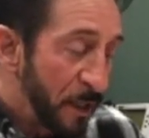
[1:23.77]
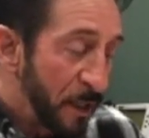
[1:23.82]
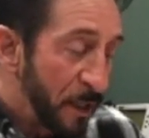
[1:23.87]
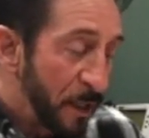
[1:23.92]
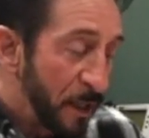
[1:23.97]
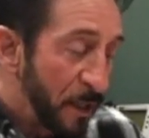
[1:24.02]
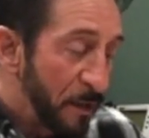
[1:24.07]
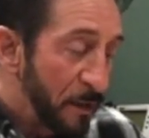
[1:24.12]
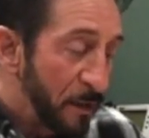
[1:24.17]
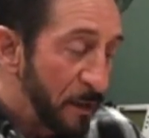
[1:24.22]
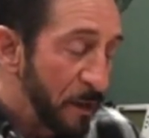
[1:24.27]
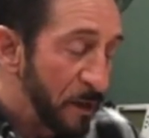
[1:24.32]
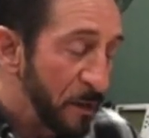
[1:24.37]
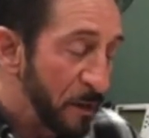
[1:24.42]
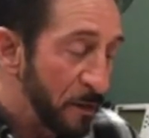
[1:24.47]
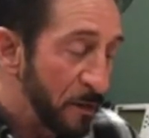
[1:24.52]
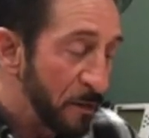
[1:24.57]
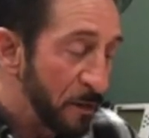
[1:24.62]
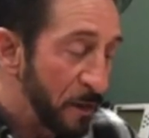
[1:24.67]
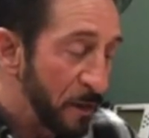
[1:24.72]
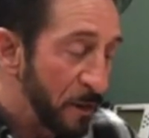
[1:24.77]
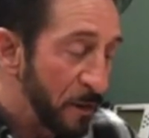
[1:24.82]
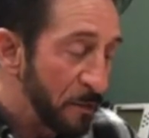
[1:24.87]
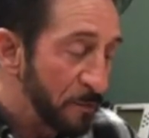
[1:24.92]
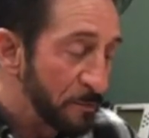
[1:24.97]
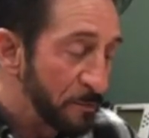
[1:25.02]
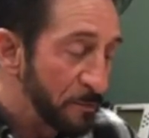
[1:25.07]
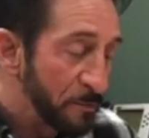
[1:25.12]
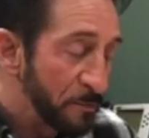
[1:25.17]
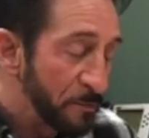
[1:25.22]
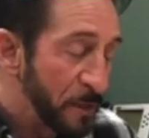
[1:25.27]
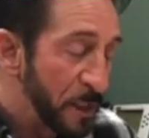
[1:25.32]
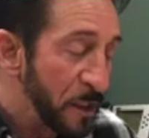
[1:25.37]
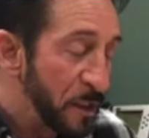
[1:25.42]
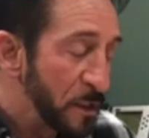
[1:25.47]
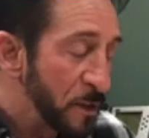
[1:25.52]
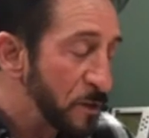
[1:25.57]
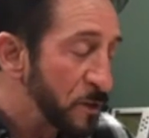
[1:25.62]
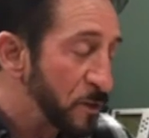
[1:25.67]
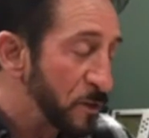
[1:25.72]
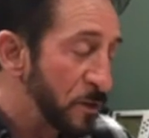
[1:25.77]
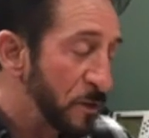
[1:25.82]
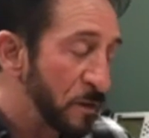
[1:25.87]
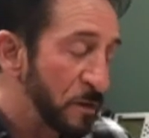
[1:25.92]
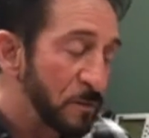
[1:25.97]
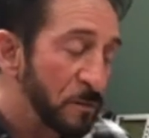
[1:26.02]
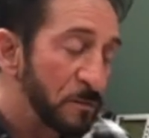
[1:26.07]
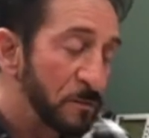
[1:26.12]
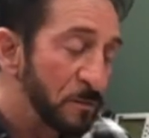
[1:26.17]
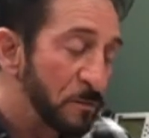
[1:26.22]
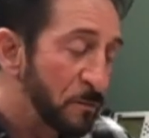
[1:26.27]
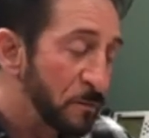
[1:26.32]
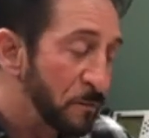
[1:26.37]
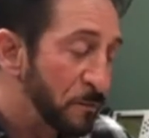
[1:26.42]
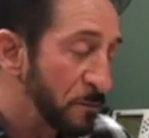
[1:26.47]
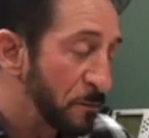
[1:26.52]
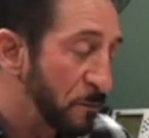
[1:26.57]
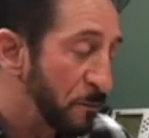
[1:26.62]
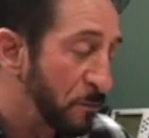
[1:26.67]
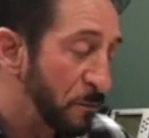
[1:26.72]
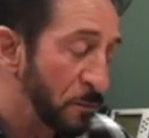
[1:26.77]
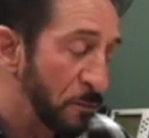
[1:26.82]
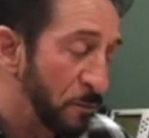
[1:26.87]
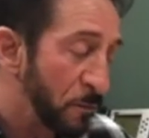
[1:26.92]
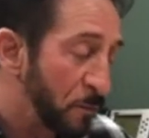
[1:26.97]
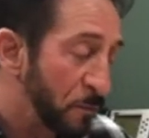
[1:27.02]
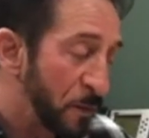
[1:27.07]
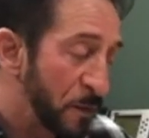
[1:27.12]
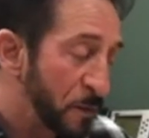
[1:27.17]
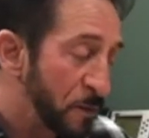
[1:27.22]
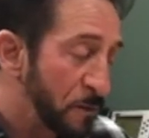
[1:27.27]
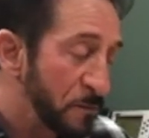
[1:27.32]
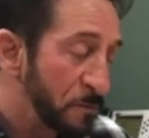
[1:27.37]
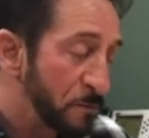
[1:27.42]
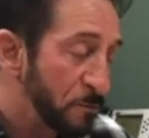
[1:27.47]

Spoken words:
and being concerned what